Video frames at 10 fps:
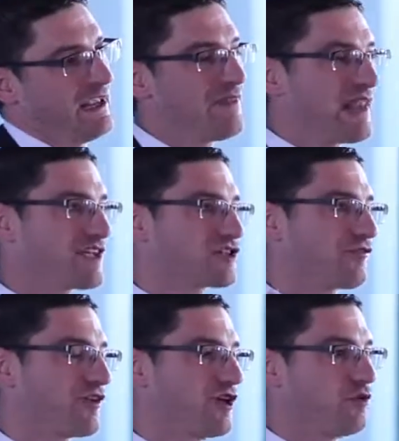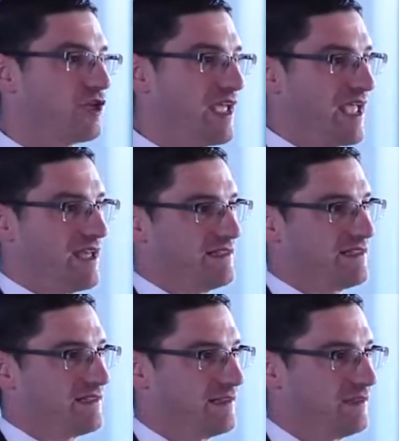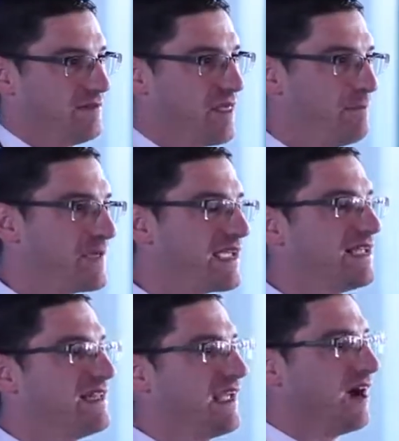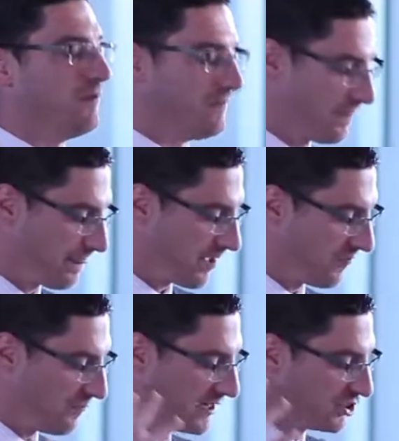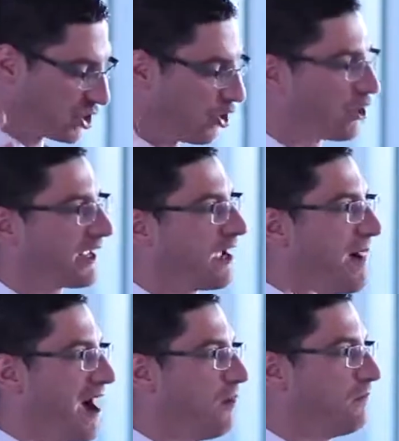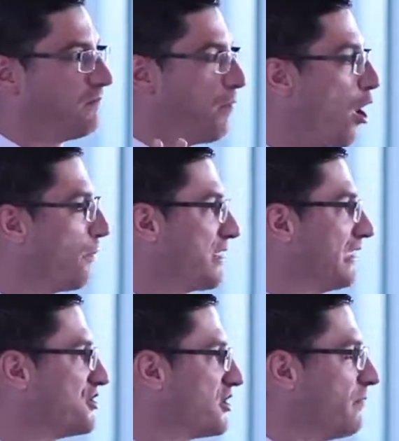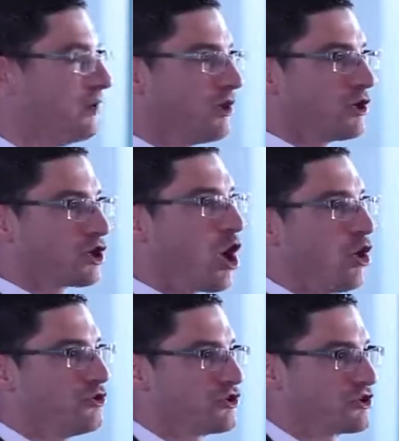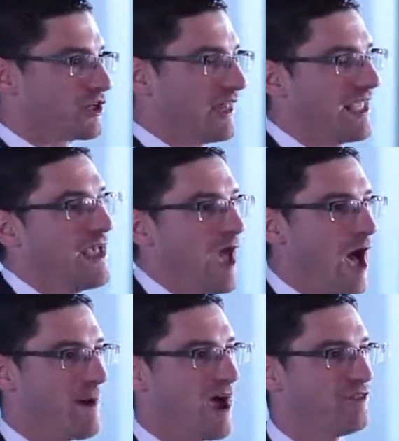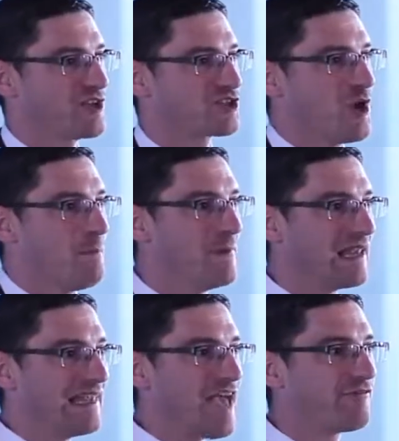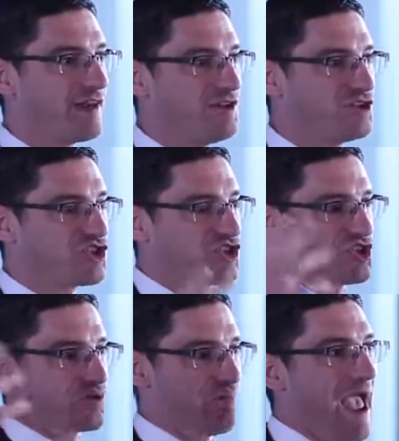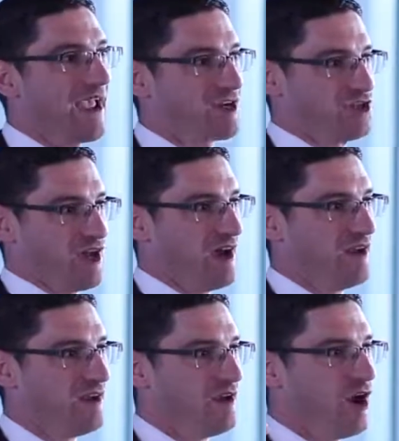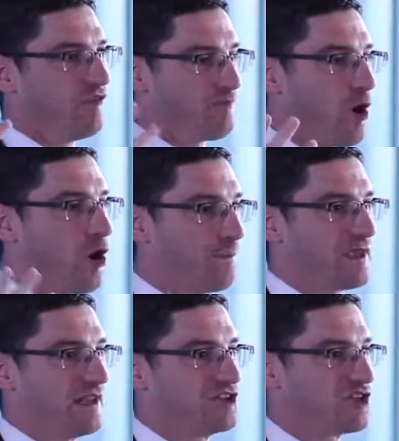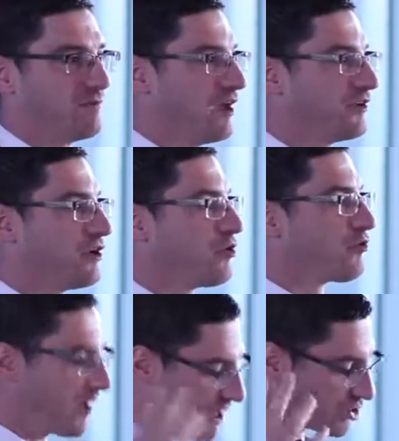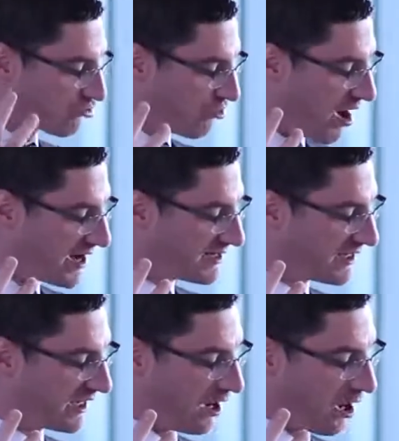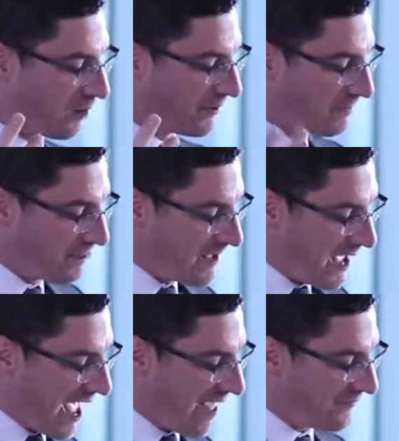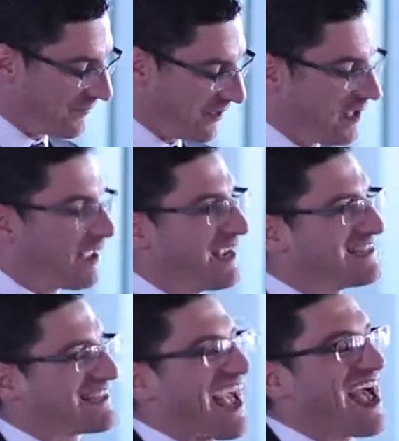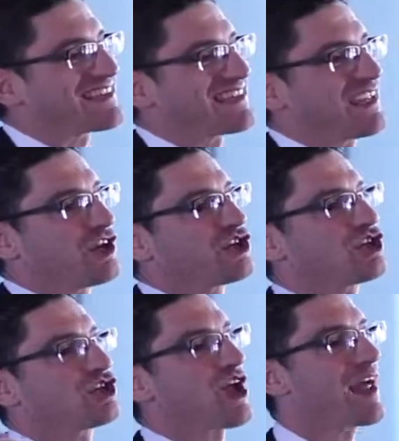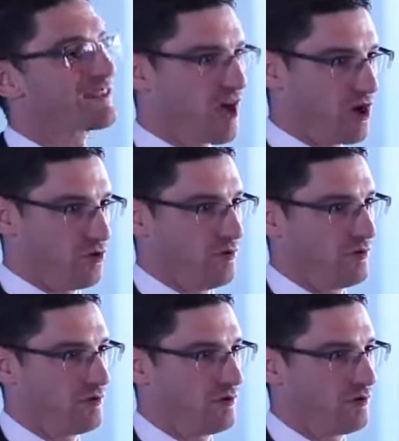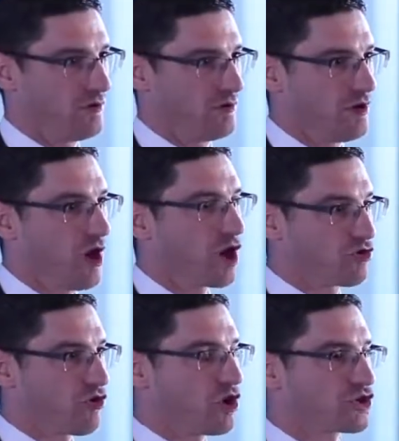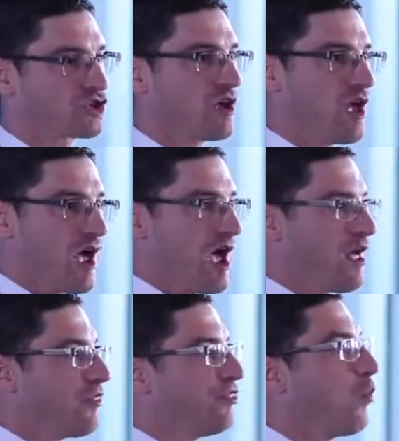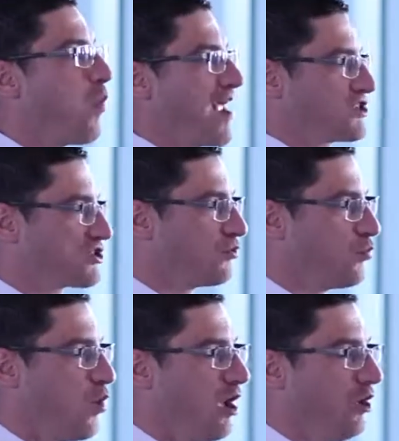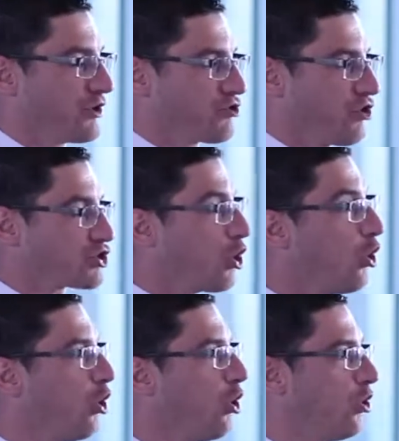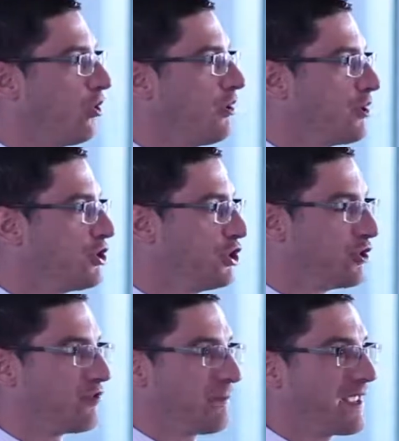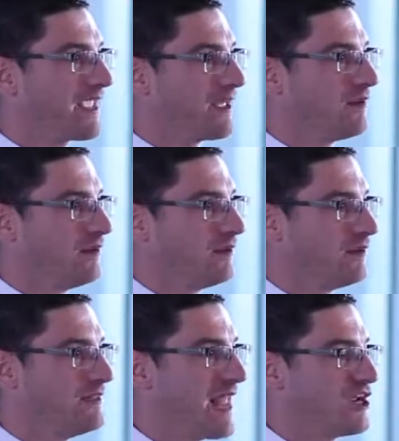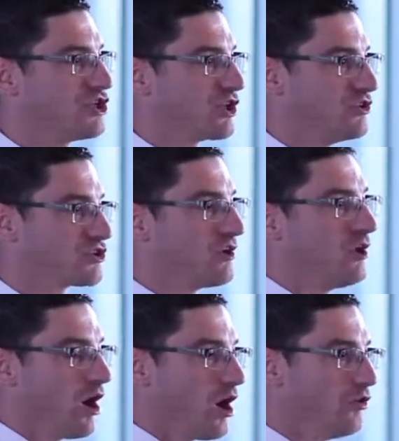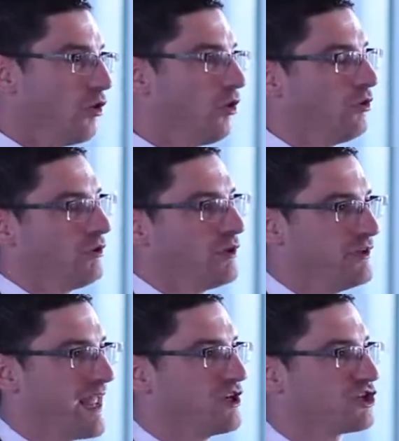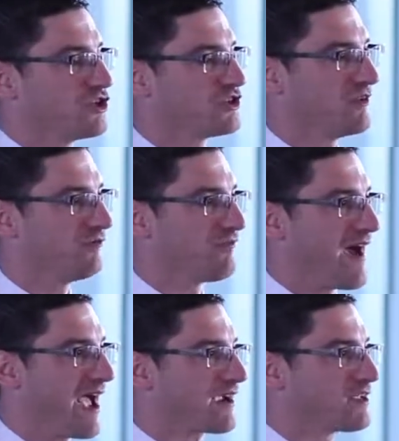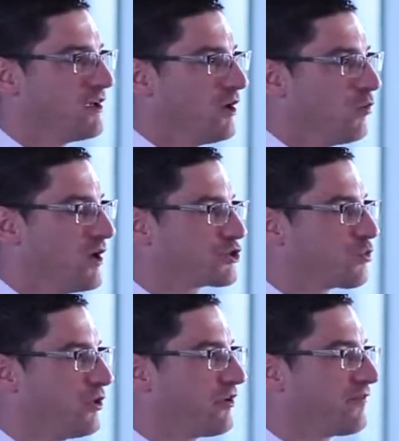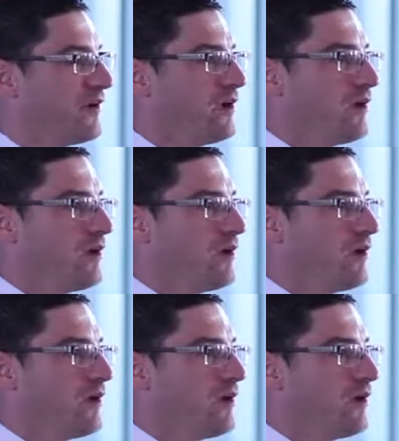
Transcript: in the last few years, the media have been talking about populism constantly, about this malevolent spectre of populism that is rising up and is casting a shadow across the Western world, across all European nations, and all nations, in fact, which would have